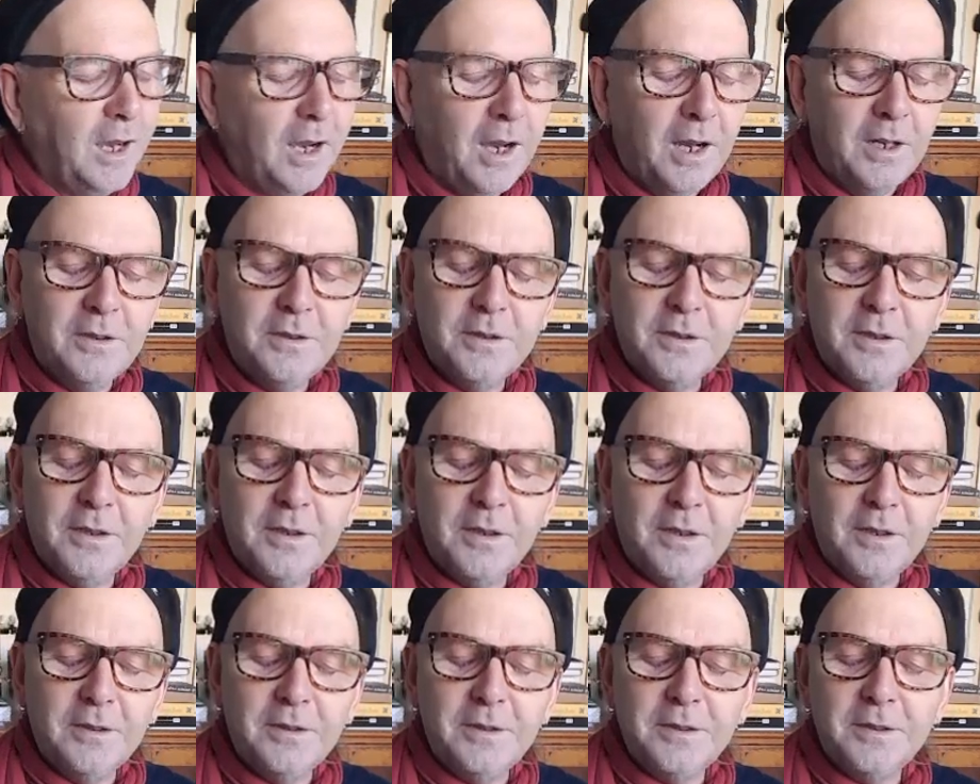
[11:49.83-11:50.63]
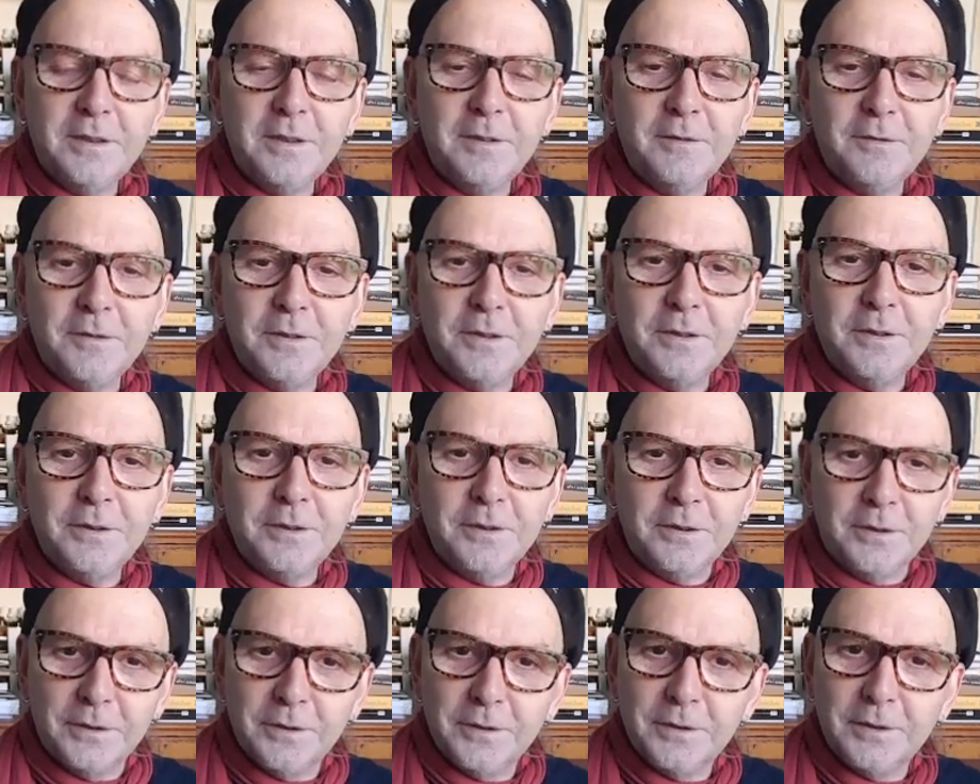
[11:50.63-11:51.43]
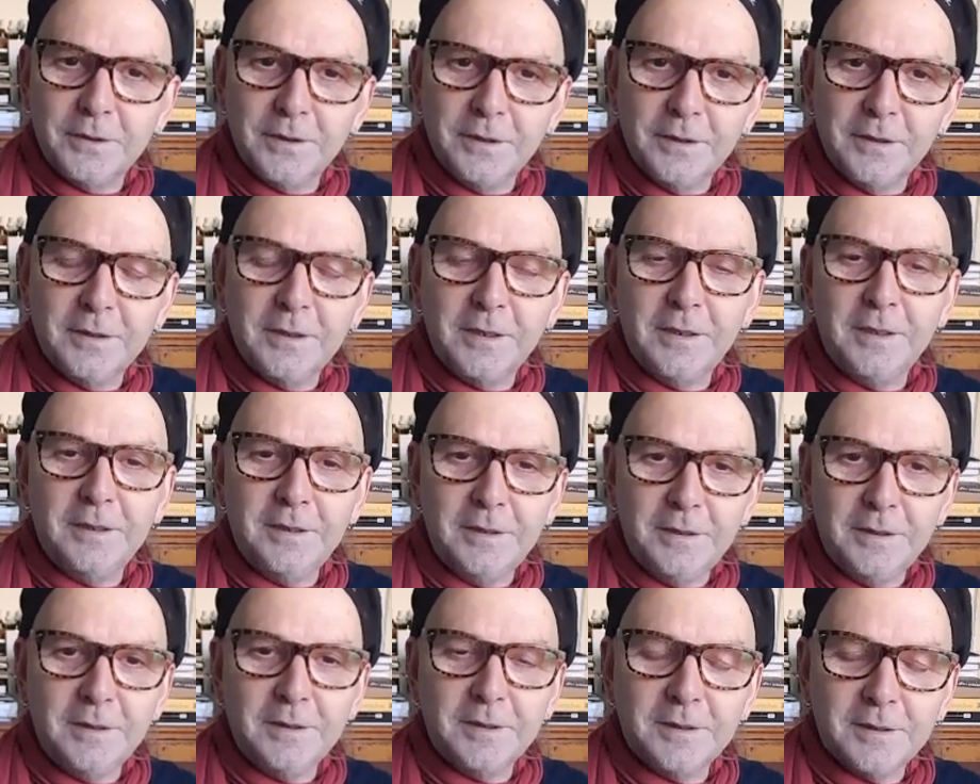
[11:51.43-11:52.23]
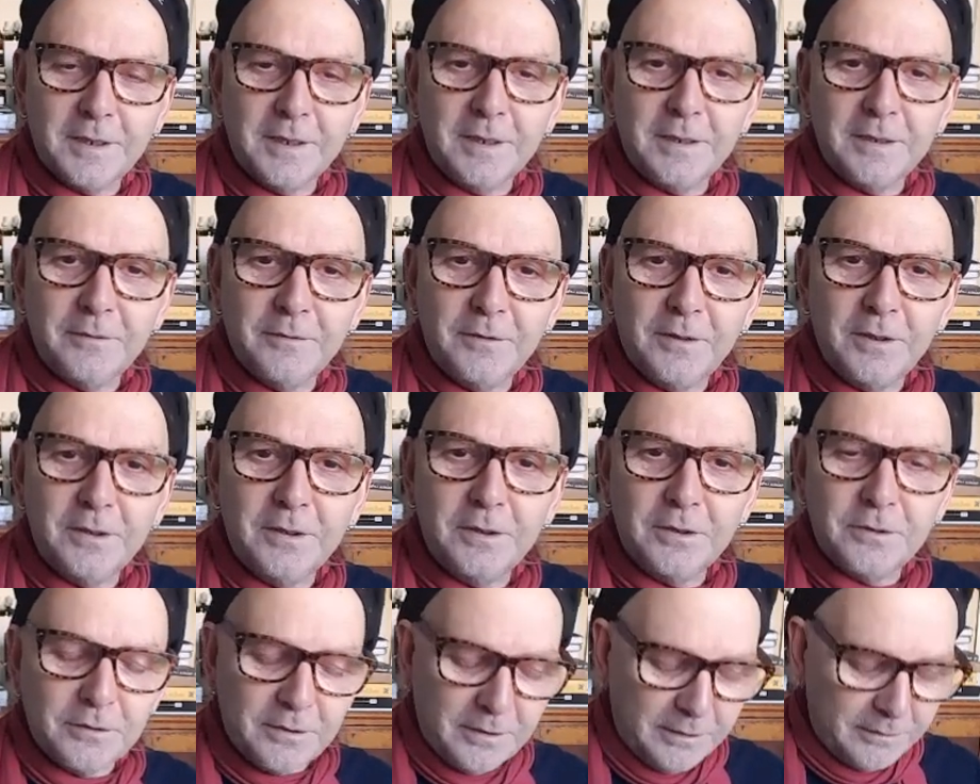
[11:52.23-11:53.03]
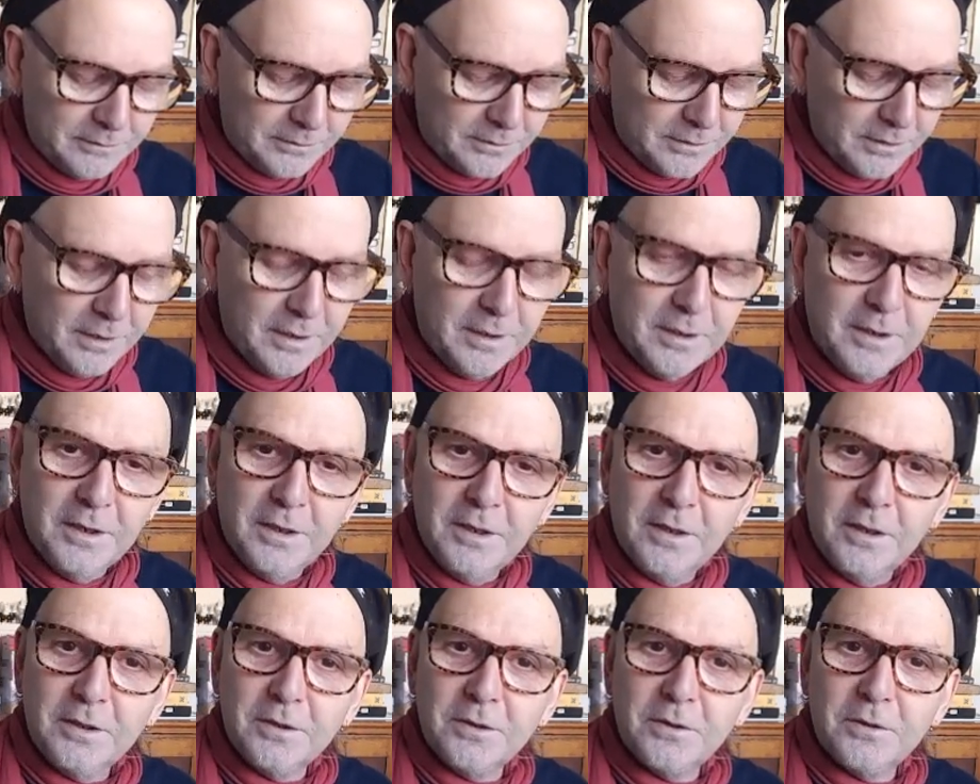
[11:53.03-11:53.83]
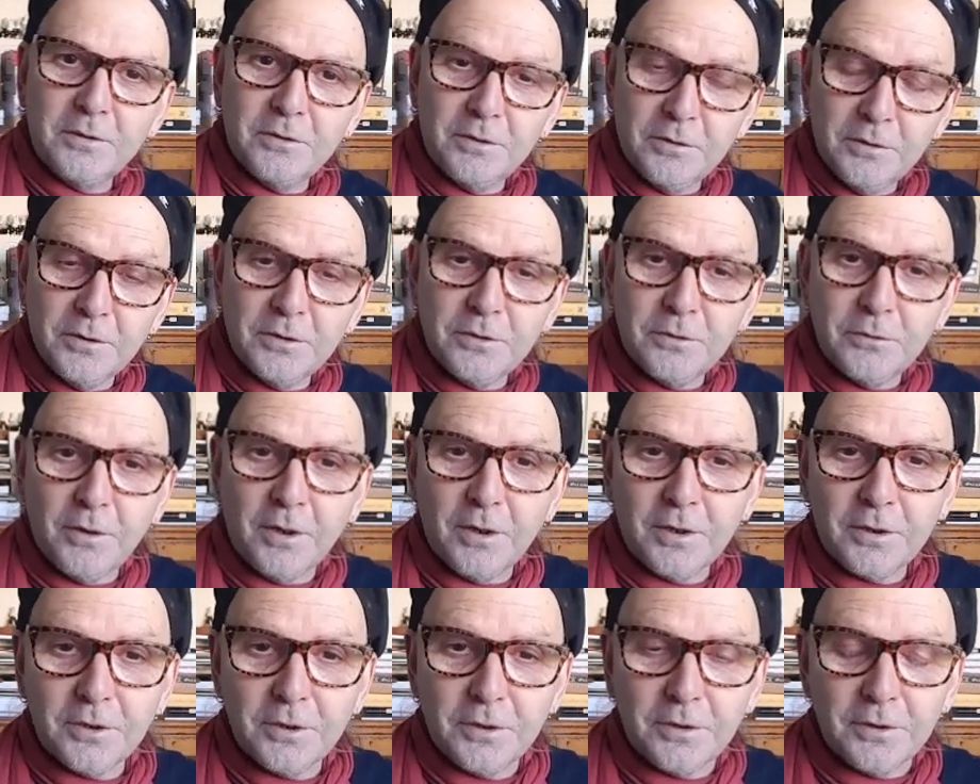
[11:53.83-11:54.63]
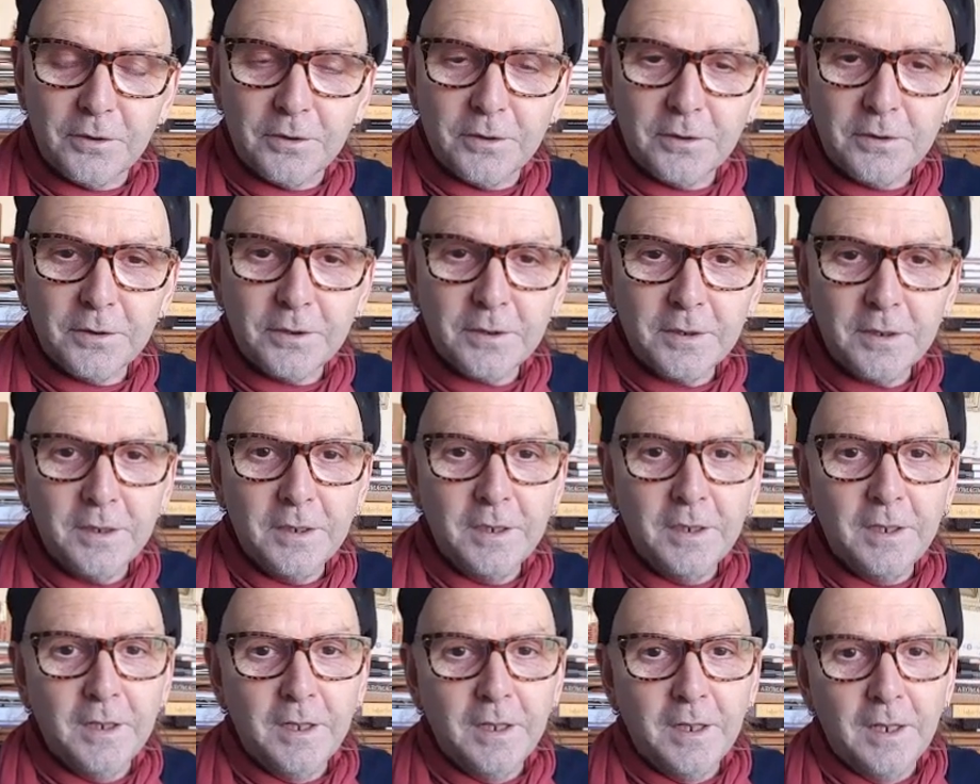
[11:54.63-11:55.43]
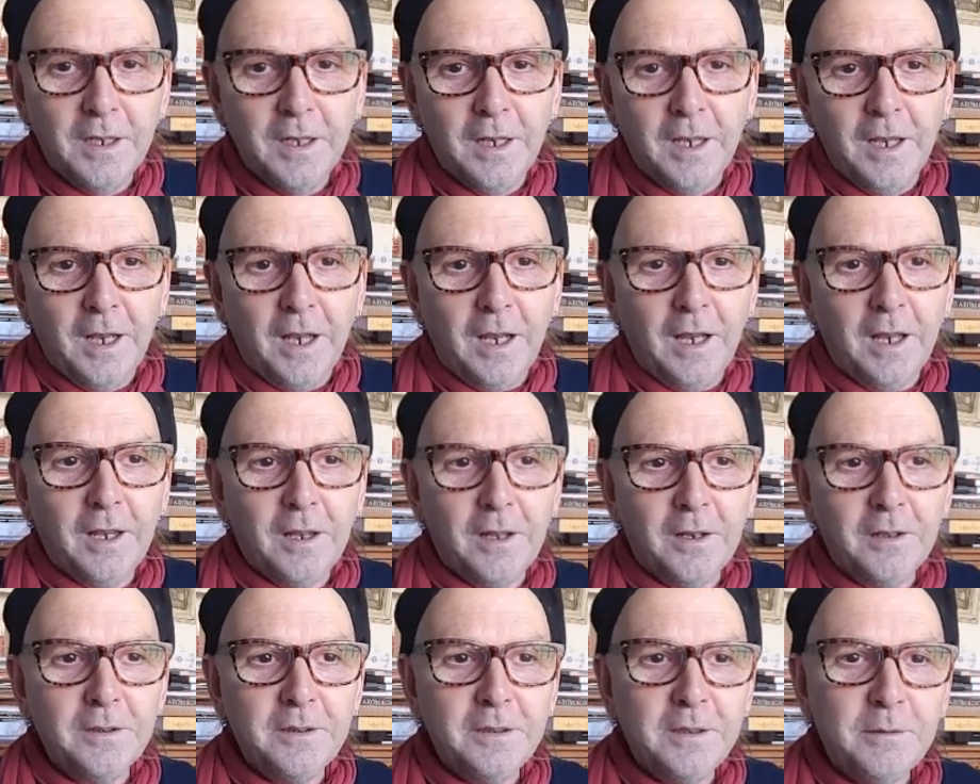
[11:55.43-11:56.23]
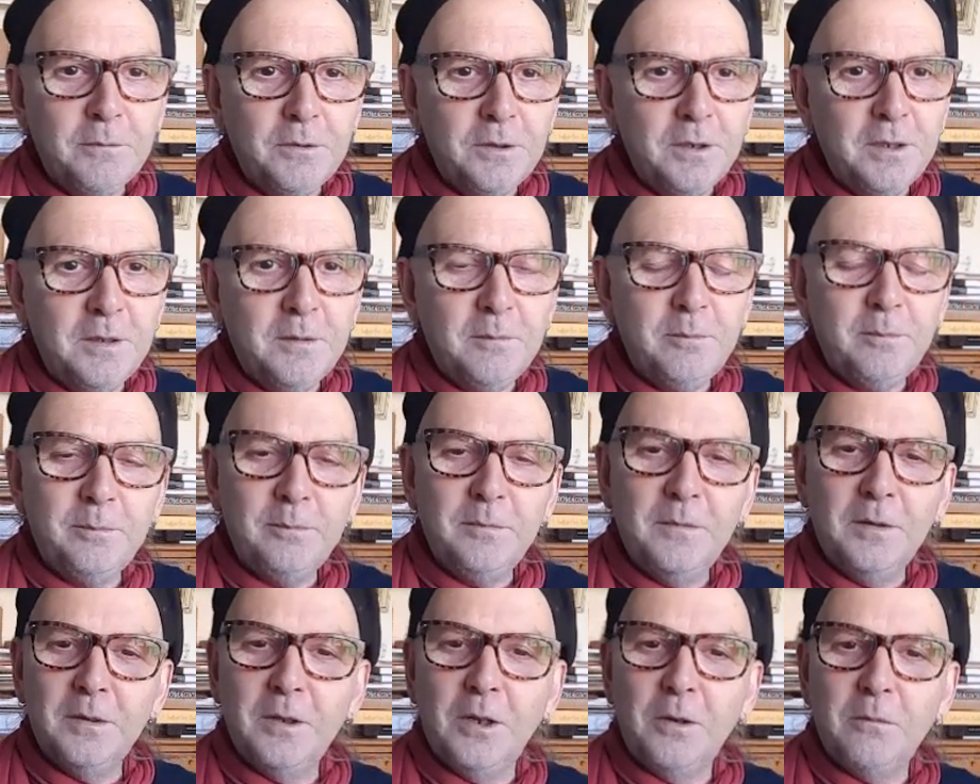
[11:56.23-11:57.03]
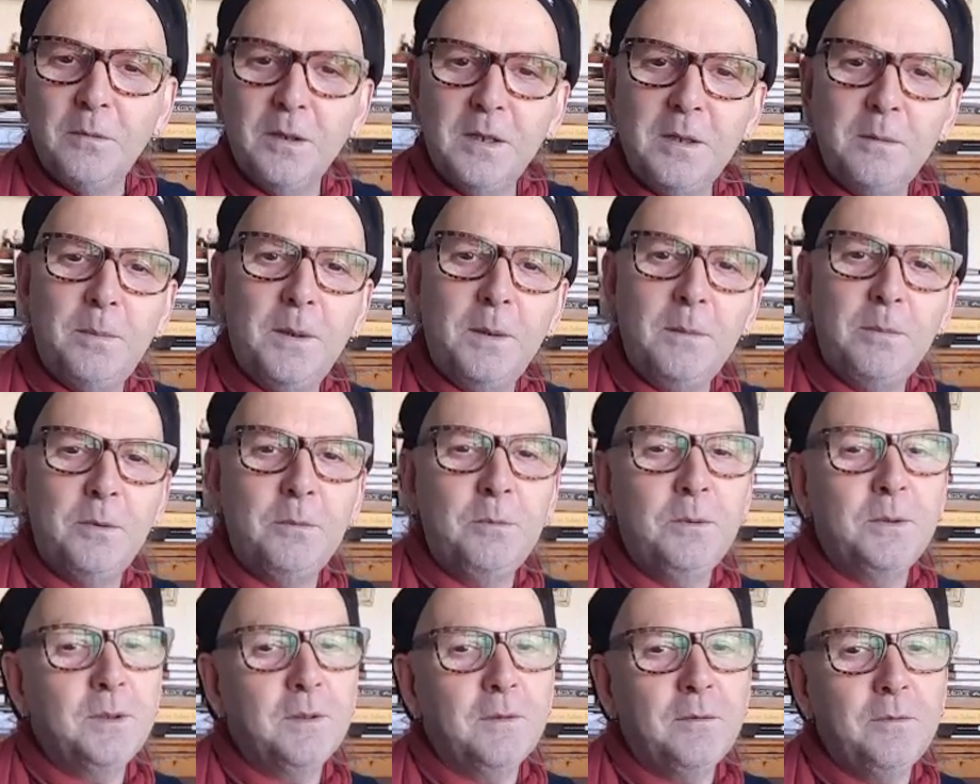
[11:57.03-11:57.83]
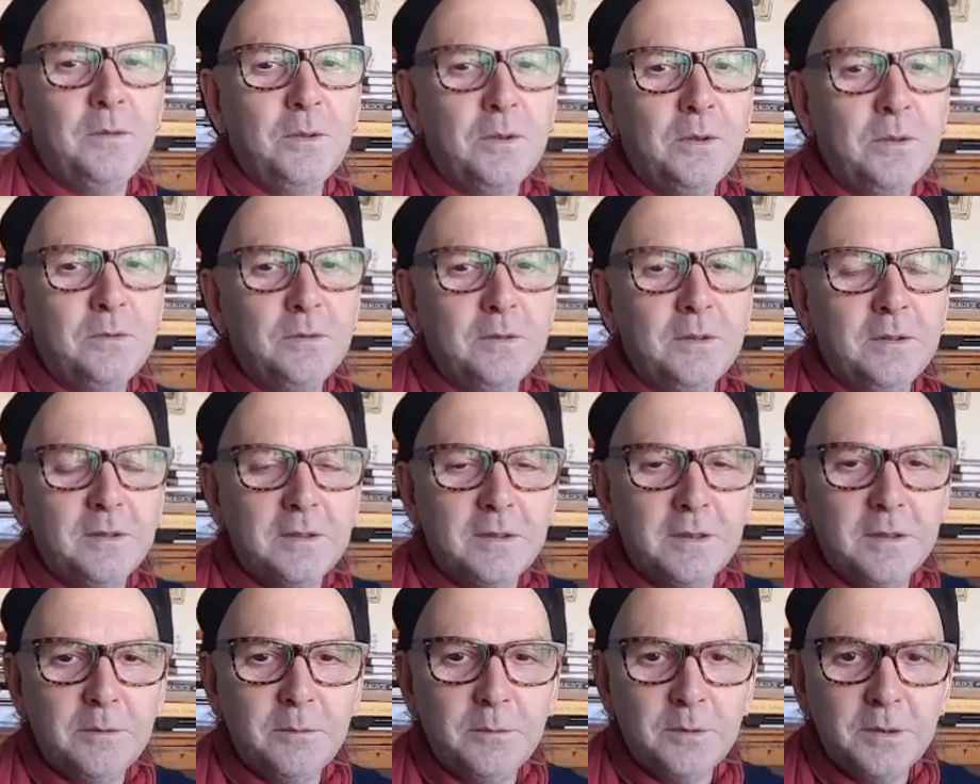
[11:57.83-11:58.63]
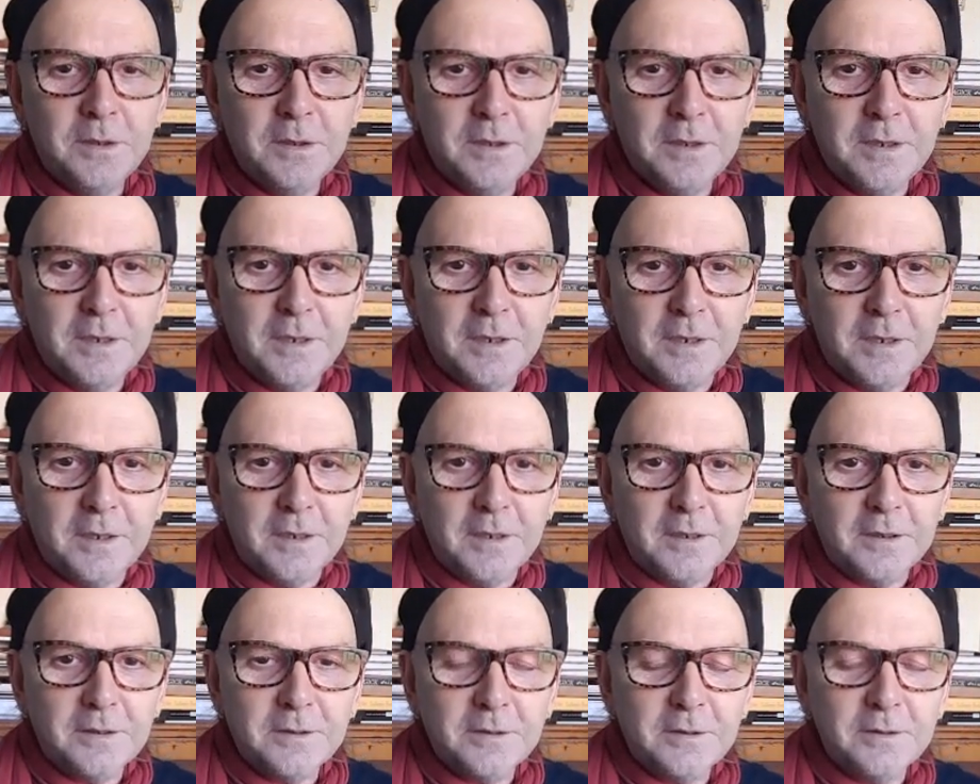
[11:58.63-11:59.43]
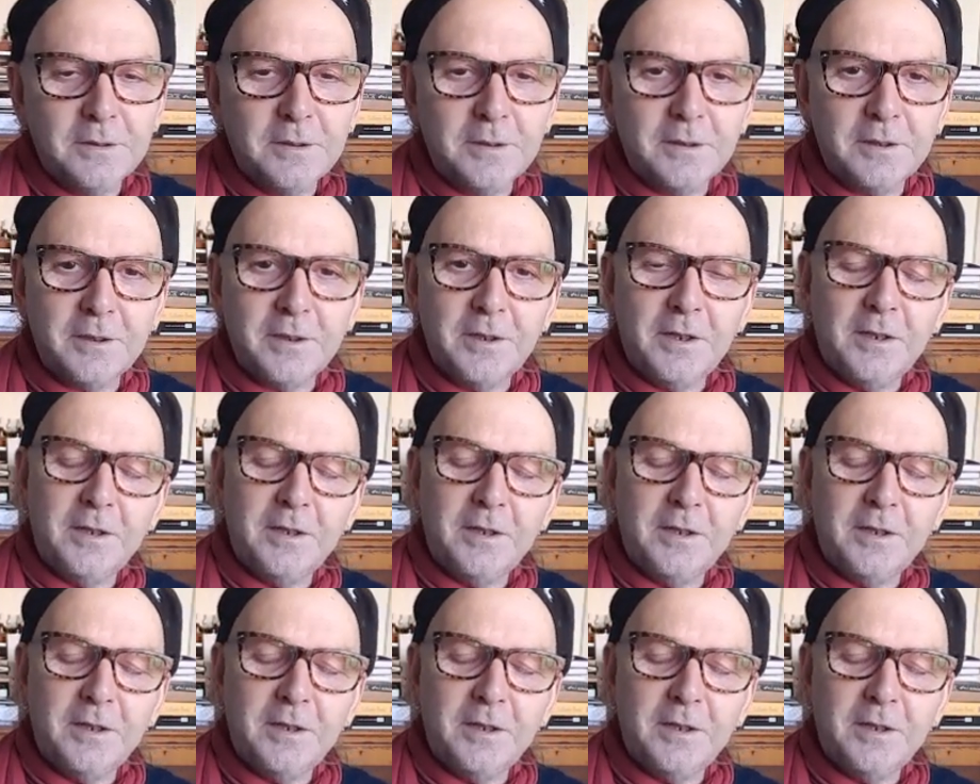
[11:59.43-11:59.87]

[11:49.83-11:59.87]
underneath the earth, in these kind of underground structures. And not many people would have known that they were there. So there's an